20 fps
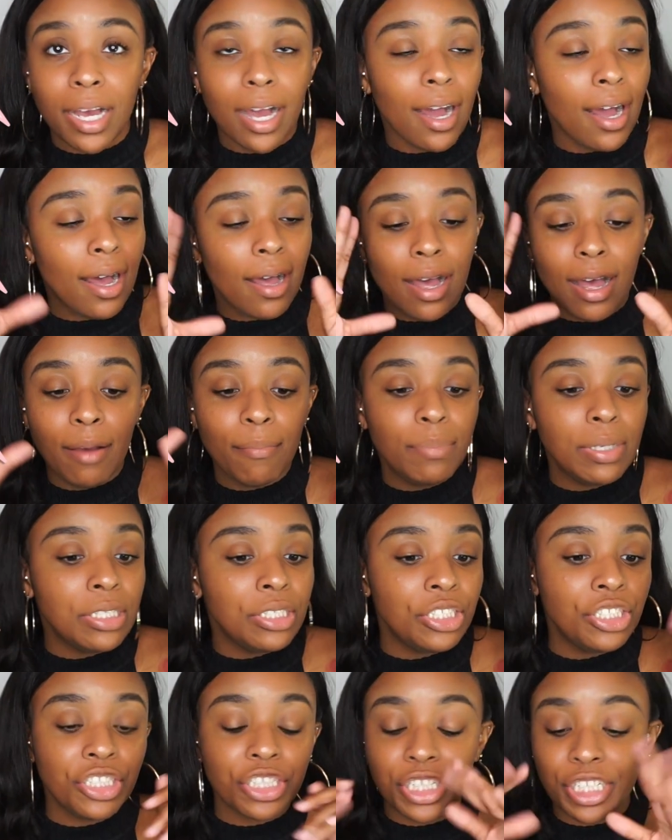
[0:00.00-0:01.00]
I've been
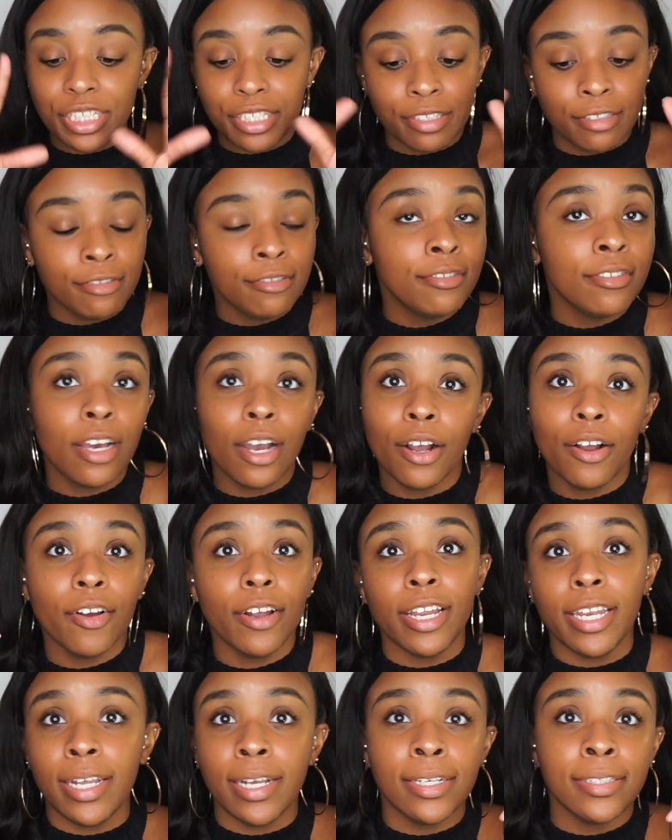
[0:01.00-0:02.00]
shooken
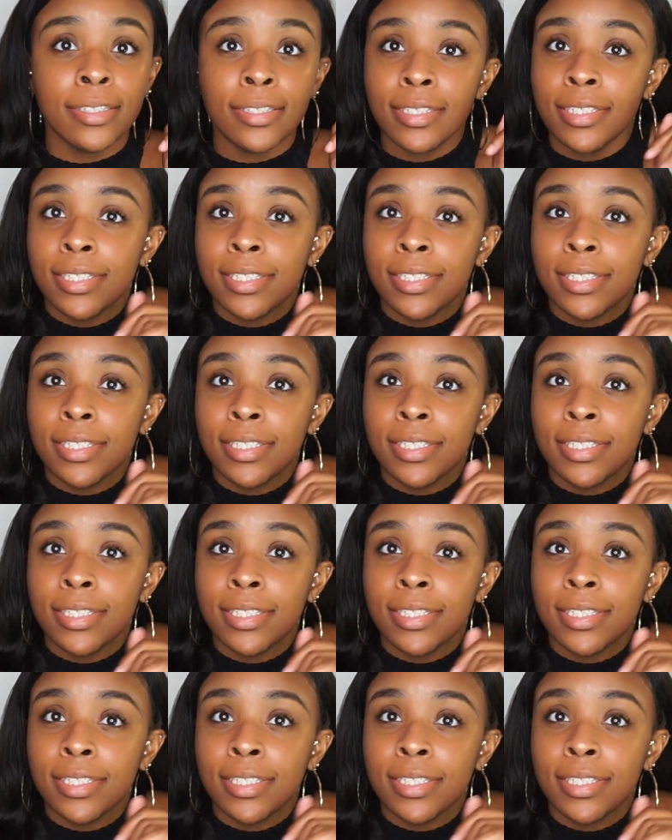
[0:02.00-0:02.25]
already.